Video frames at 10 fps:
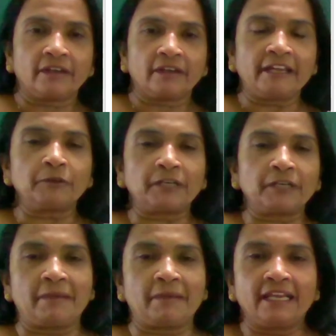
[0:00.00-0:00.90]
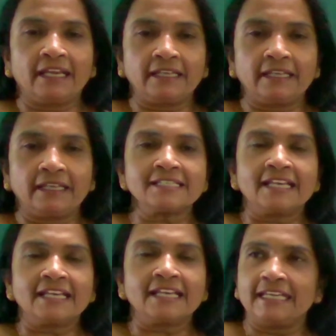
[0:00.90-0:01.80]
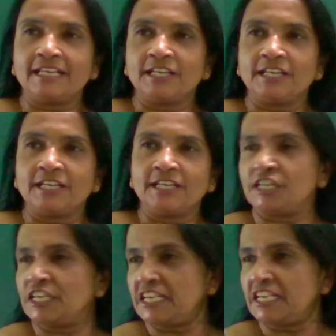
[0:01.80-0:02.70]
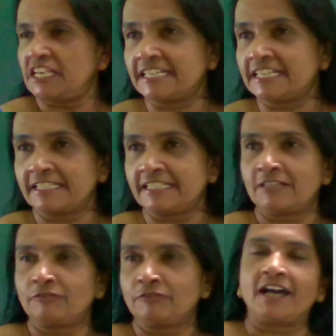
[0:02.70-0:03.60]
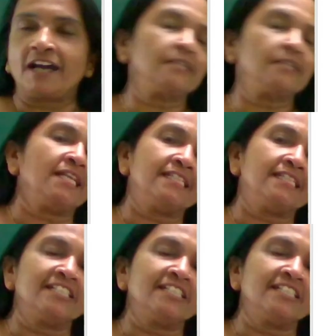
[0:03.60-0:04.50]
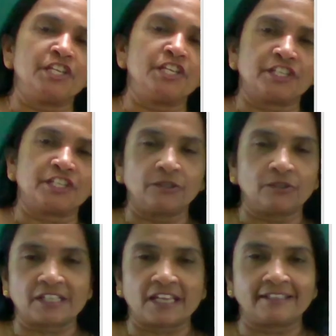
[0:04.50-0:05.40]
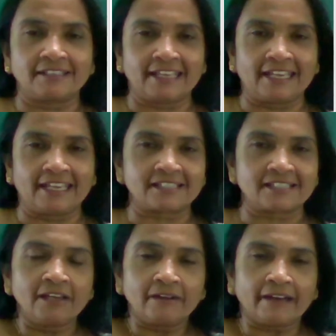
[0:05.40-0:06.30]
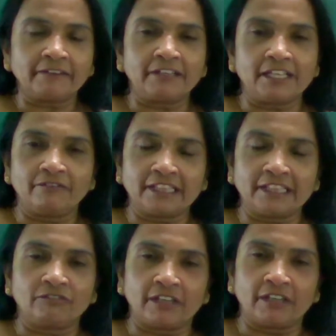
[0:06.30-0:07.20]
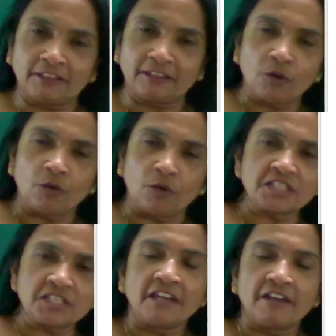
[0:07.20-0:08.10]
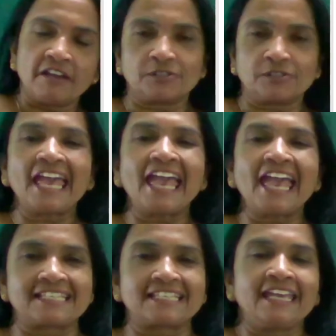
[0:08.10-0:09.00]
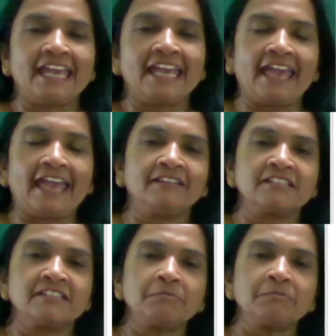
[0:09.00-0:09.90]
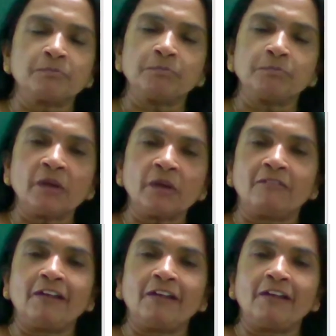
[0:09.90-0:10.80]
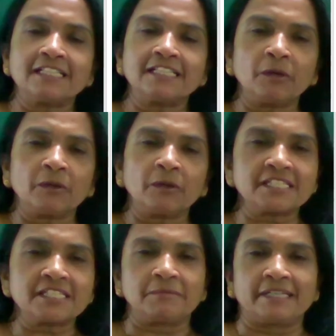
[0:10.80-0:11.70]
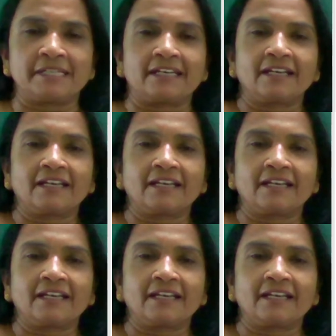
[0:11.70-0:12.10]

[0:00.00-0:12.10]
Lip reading: Now tell me. Yes, he, she, eater, father, mother, teacher. Those are the things. Right? With those we use has. And subject plural. What are the plural subjects?